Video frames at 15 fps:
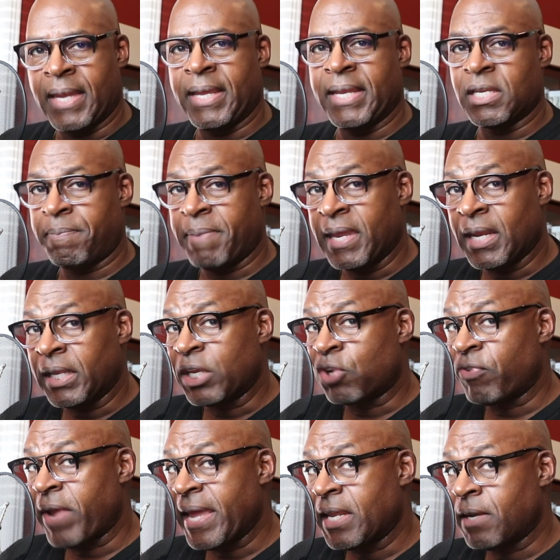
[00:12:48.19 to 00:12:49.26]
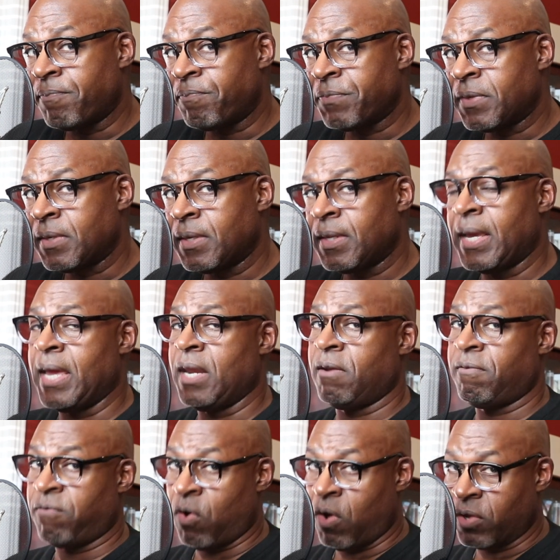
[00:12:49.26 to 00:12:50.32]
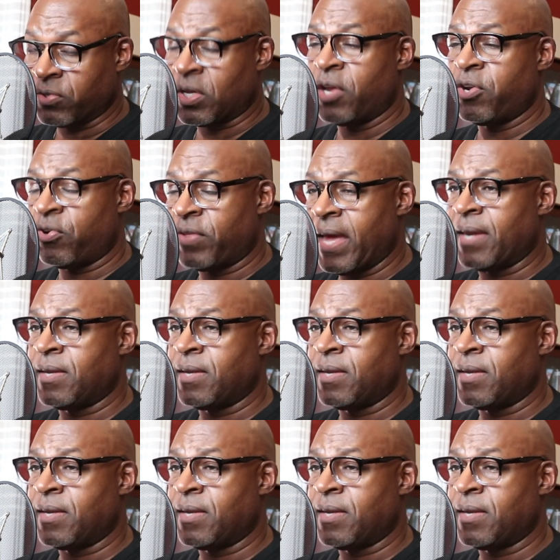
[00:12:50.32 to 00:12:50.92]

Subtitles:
independently created and it falls under